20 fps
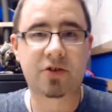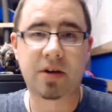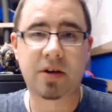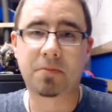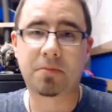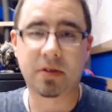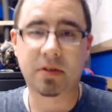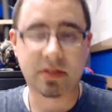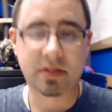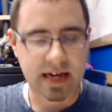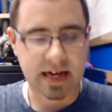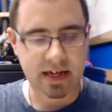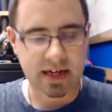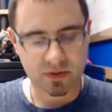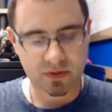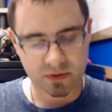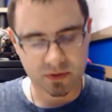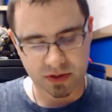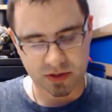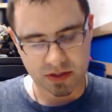trample
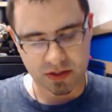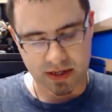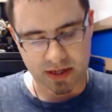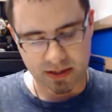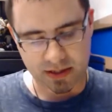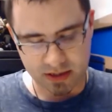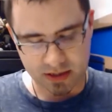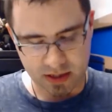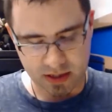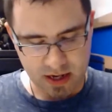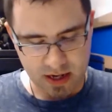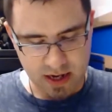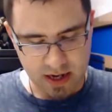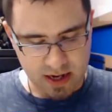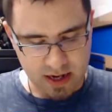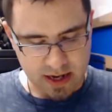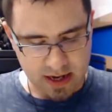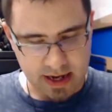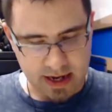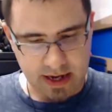attacks, which is nice.
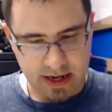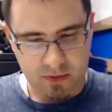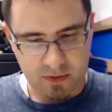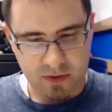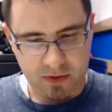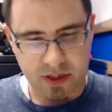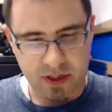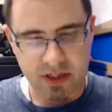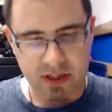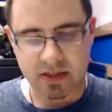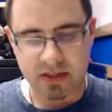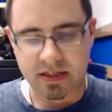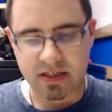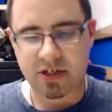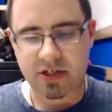And when she does